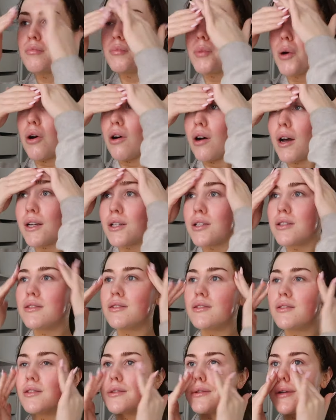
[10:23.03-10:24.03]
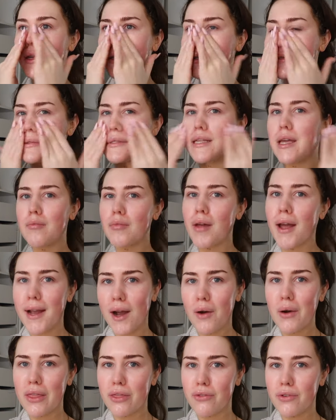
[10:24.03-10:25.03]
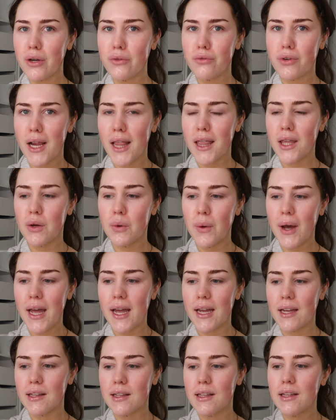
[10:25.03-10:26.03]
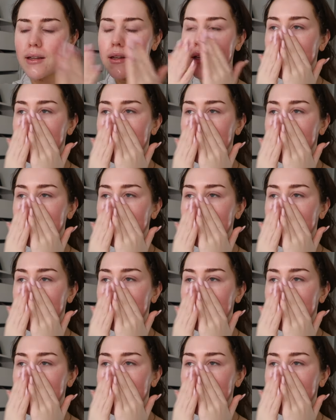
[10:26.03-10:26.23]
But I just, it seemed like I went through it really quick.